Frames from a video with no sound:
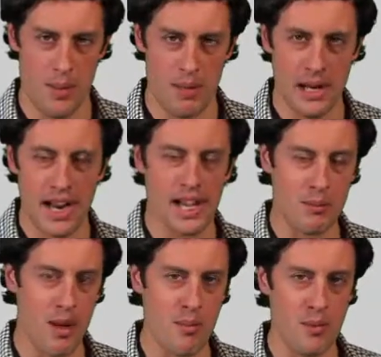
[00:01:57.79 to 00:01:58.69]
planning,
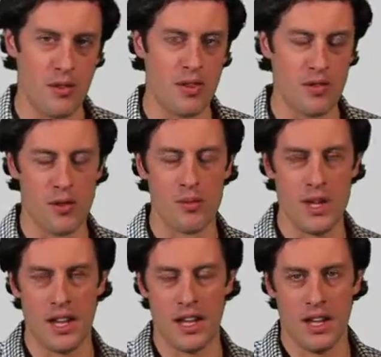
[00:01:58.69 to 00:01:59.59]
by moving from
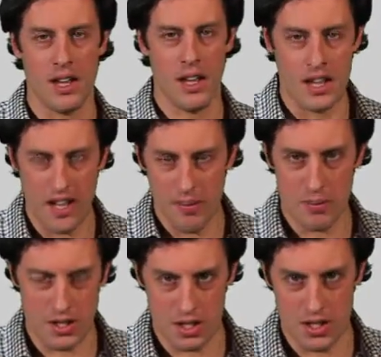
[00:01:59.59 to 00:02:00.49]
being a
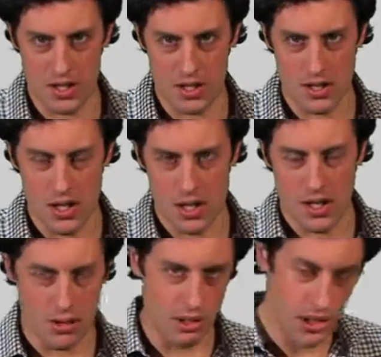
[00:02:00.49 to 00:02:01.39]
government decision
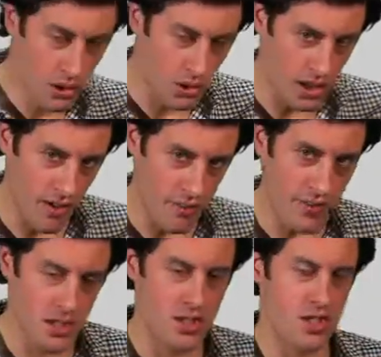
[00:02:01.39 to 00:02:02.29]
to a local
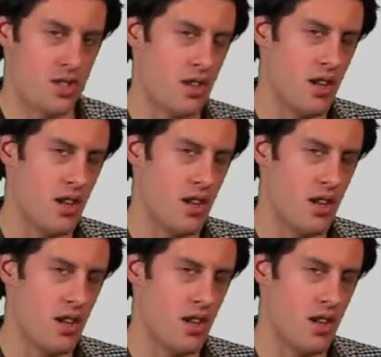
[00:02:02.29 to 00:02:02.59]
government decision,